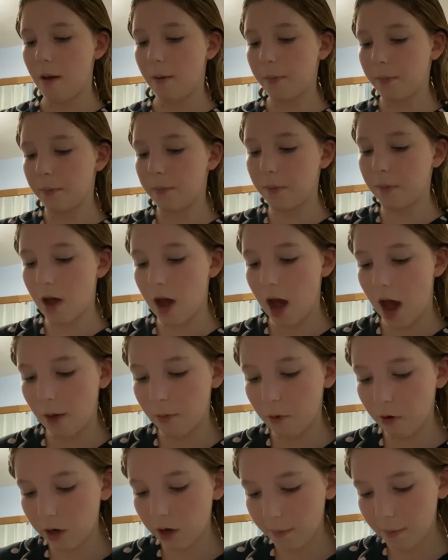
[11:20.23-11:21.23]
But I
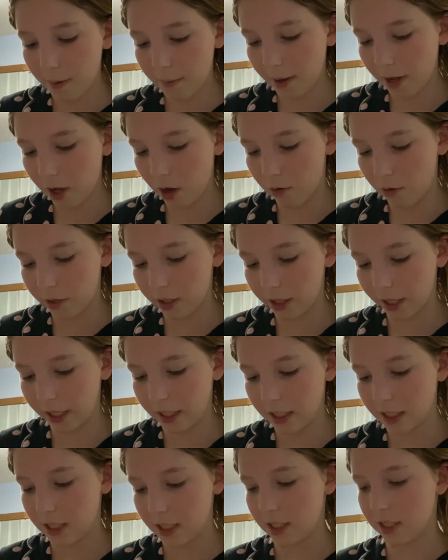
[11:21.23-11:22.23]
woke up on my own at like
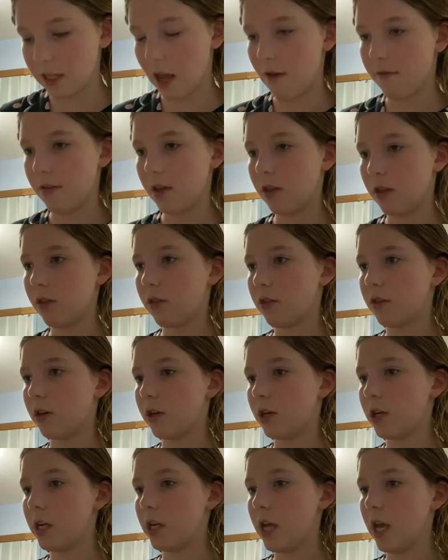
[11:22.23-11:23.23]

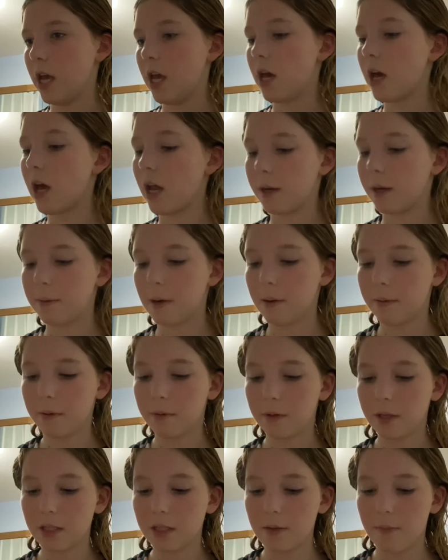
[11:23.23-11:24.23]
7:30 and I probably
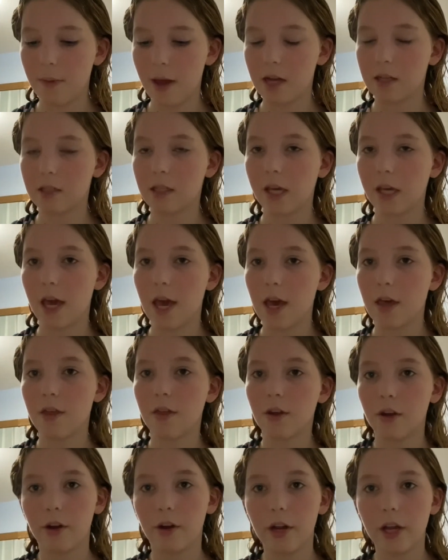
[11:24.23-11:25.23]
went to bed at like
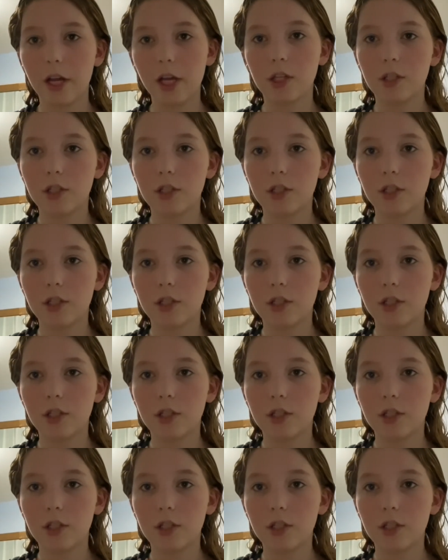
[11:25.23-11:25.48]
8:30.